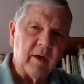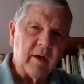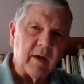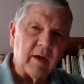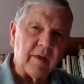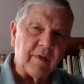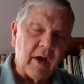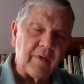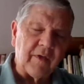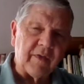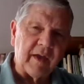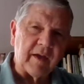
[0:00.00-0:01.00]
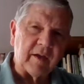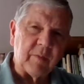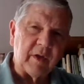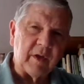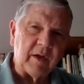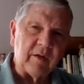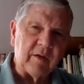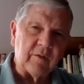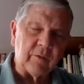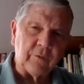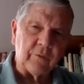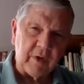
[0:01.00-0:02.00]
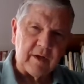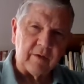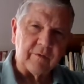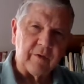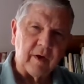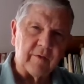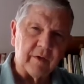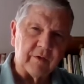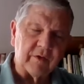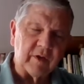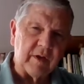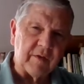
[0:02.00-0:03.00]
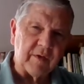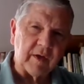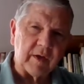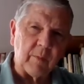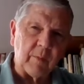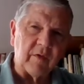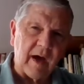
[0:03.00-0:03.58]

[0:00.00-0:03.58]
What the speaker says: and the thought that they can be freed of a significant number of